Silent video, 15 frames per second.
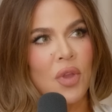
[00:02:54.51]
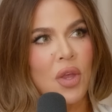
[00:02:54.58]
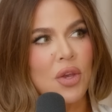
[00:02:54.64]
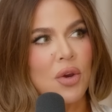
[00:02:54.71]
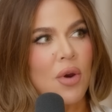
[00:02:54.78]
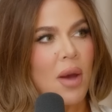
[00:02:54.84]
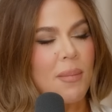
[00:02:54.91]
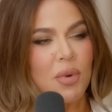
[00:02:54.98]

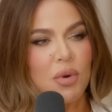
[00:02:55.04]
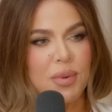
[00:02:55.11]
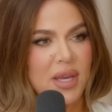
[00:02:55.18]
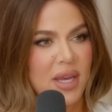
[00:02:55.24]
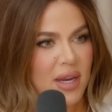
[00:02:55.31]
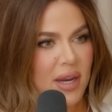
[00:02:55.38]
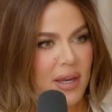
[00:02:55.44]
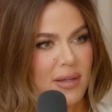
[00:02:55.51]
your humble
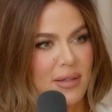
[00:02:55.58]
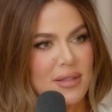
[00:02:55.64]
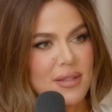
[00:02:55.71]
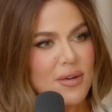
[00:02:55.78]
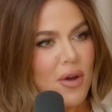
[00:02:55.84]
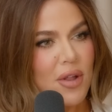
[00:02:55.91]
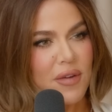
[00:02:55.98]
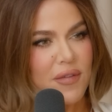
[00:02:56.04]
beginnings
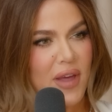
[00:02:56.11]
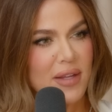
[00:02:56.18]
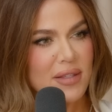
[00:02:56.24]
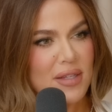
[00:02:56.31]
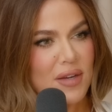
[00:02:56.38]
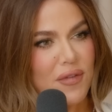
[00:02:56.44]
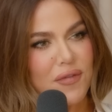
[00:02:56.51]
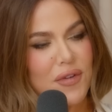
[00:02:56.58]
and all of that
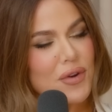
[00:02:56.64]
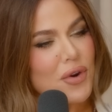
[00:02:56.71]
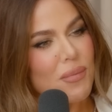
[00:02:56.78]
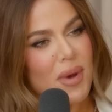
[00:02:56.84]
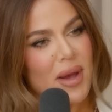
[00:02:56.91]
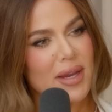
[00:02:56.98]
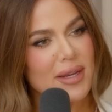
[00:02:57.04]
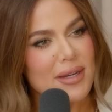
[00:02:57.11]
stuff, if you don't
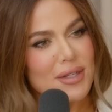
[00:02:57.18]
mind